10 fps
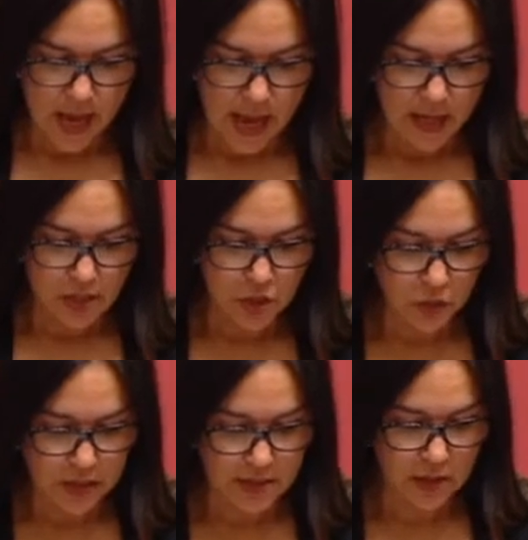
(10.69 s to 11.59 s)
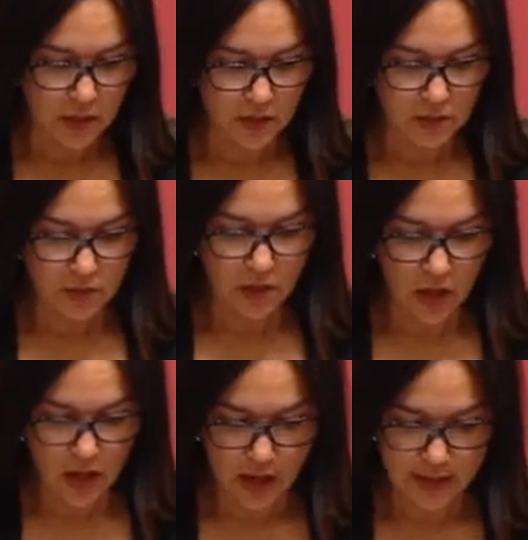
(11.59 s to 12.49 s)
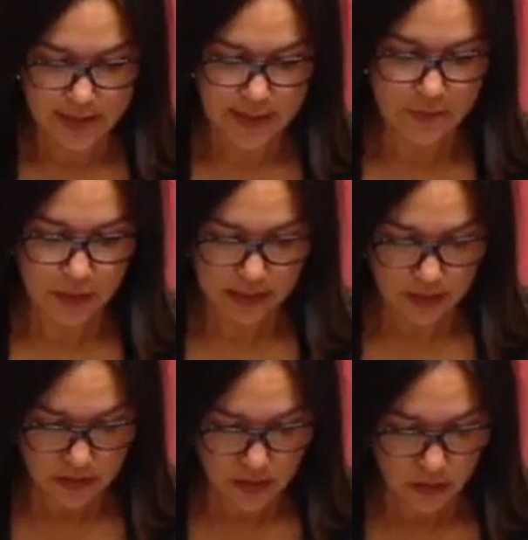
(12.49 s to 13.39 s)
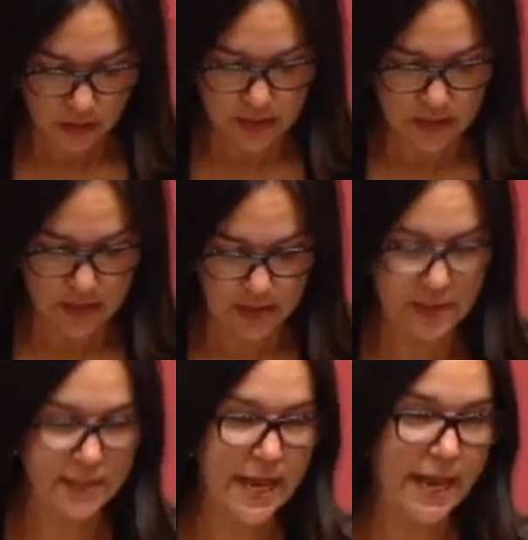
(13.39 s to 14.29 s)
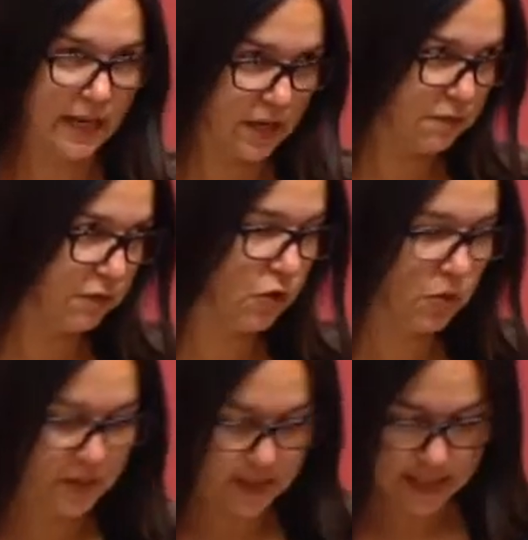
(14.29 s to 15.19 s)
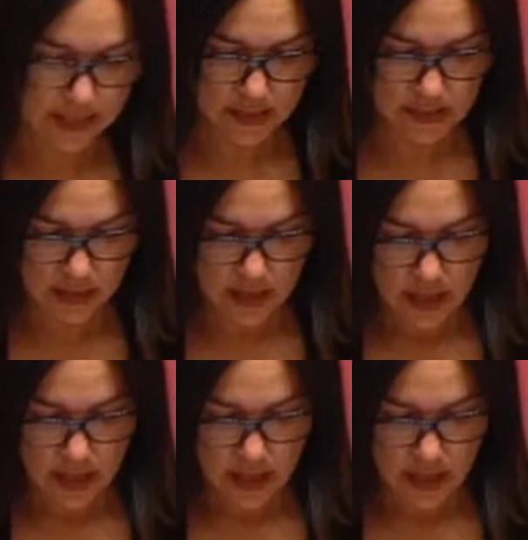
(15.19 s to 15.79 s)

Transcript: And in doing so, I send my condolences and sadly inform the Senate